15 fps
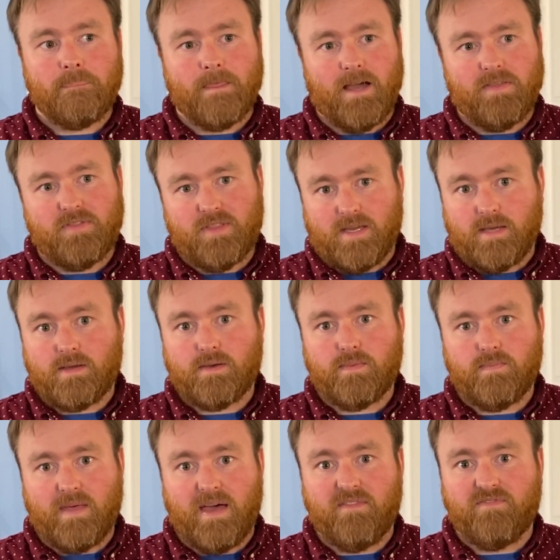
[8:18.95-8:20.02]
I think
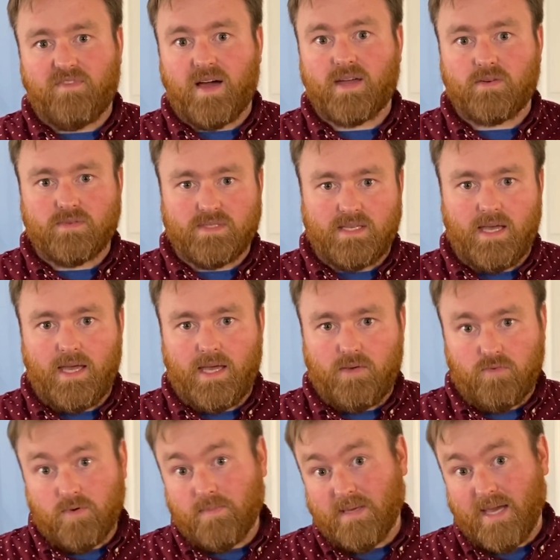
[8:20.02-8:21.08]
that final day
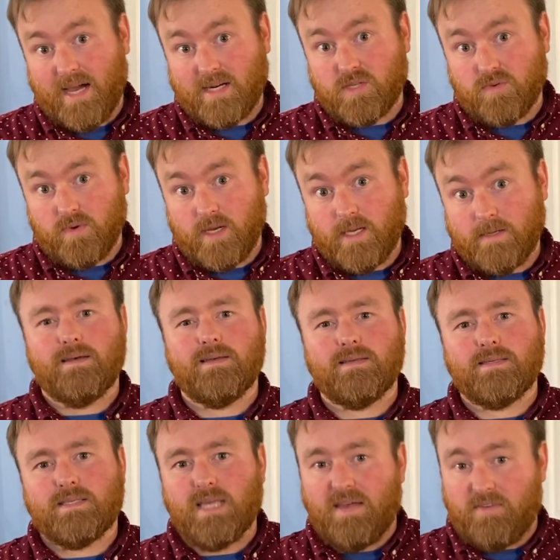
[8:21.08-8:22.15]
would be Act 3.
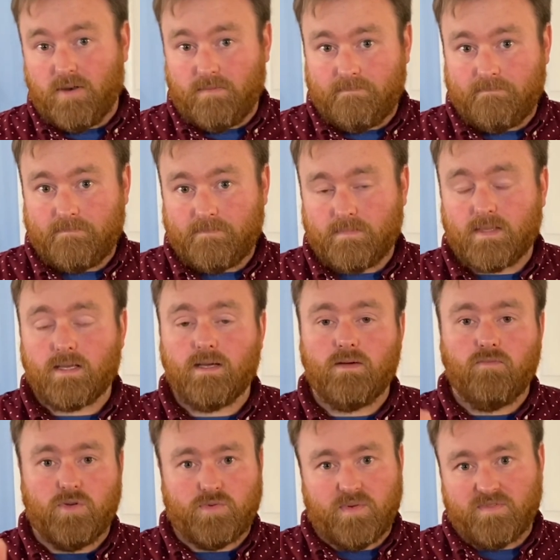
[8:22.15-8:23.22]
7,
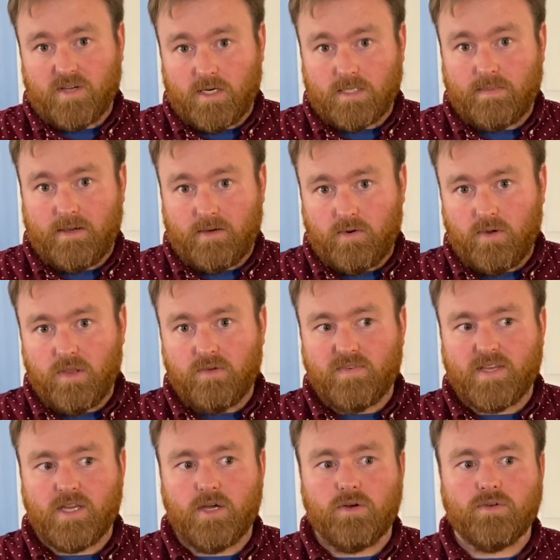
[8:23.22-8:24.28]
which we talked about in our other
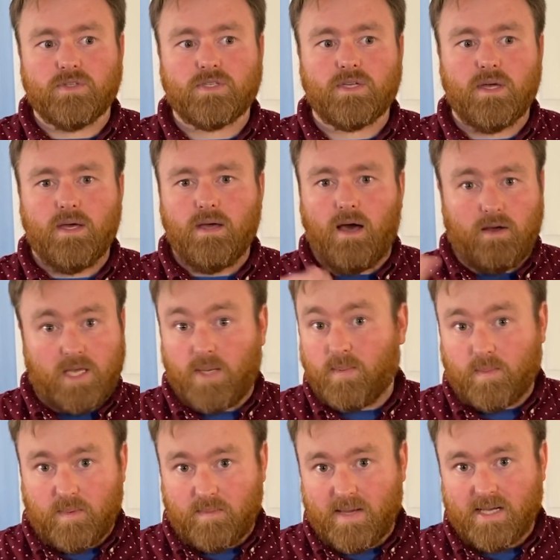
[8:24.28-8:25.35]
videos. I'll keep
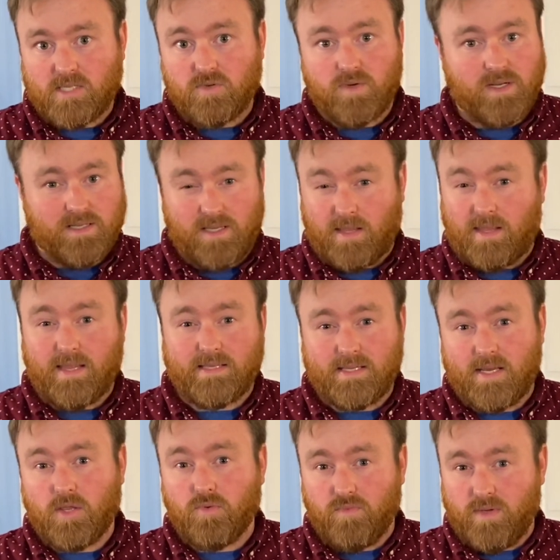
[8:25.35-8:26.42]
coming back to it because I think that's
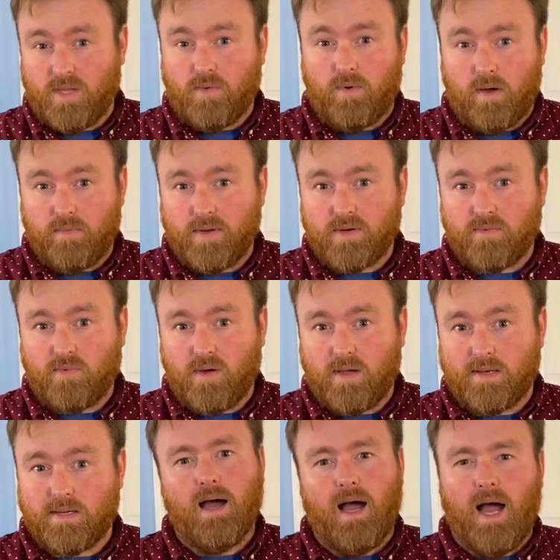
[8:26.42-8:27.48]
another really well-written
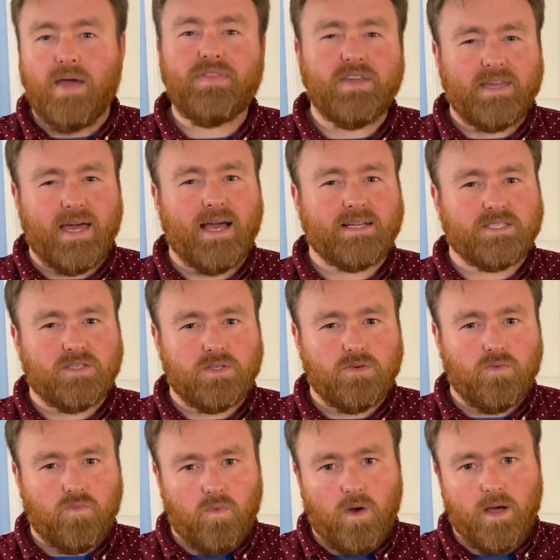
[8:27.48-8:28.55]
one. I think Act
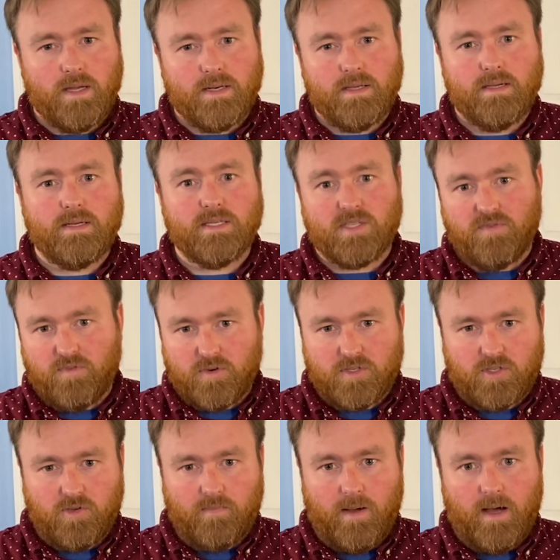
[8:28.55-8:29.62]
1 is the first
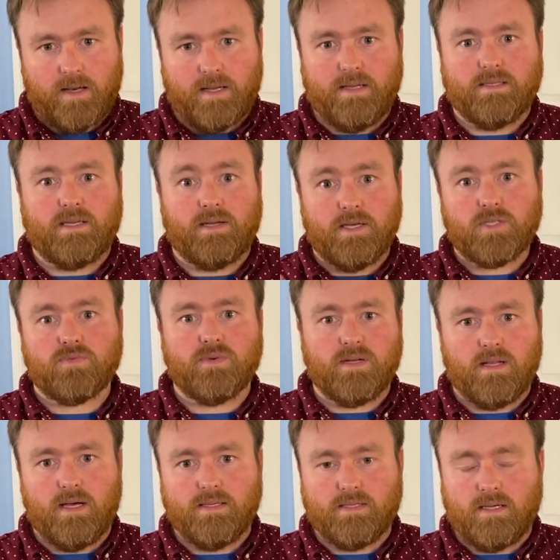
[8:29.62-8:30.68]
2 bodies and us
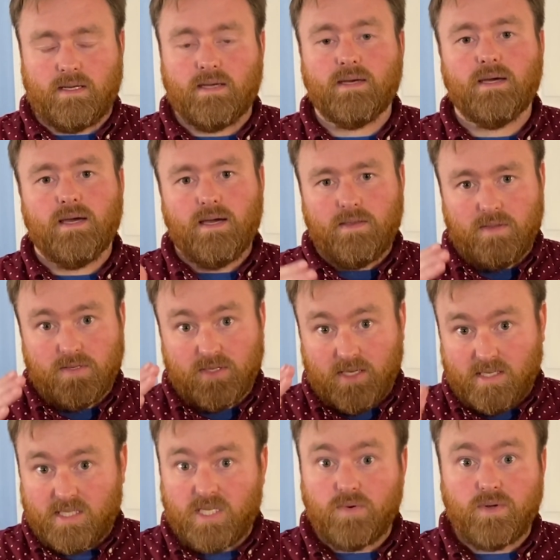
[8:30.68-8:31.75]
realizing this is a
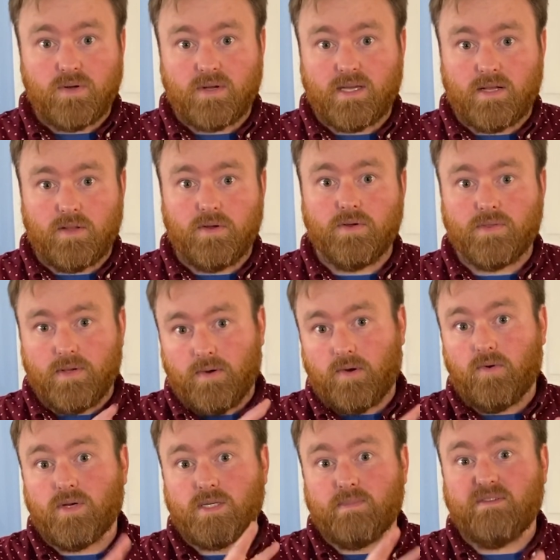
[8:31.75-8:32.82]
serial killer, there are
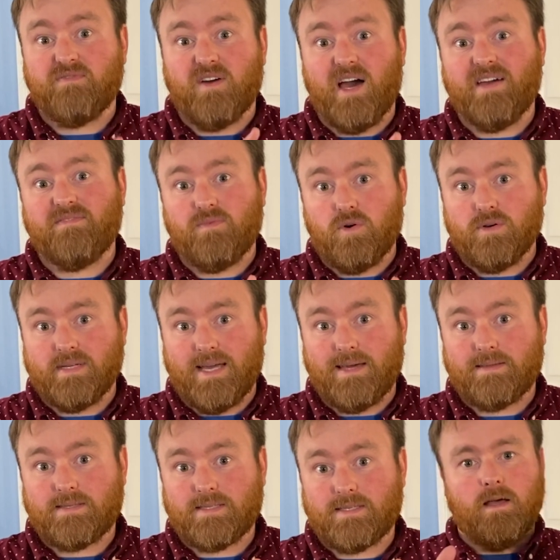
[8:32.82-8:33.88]
going to be 5 more
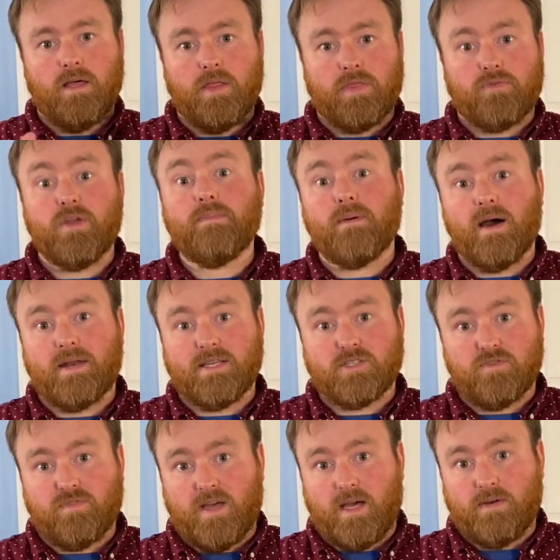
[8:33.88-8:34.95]
deaths. 3 bodies are
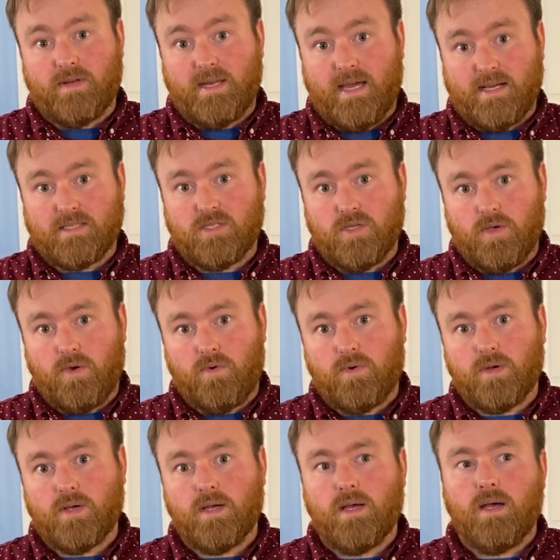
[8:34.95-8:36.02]
found in Act 2,
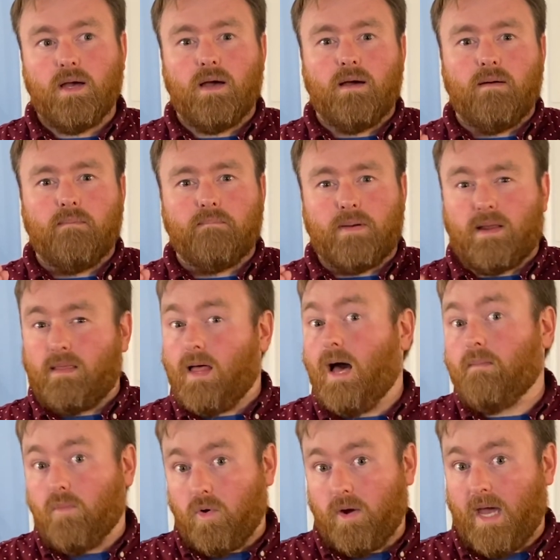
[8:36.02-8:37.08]
but a
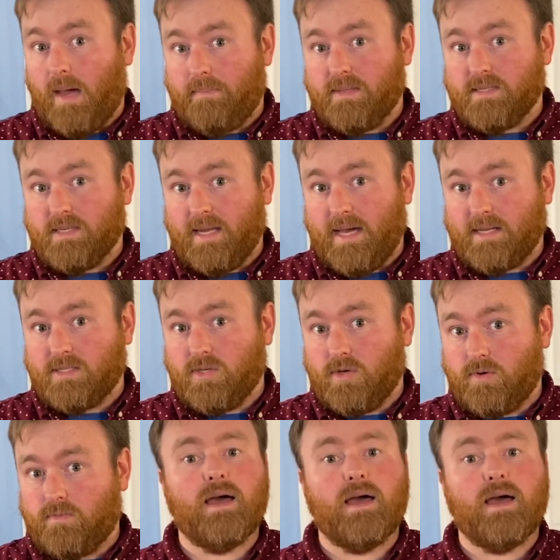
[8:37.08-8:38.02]
lot more happens in Act 2.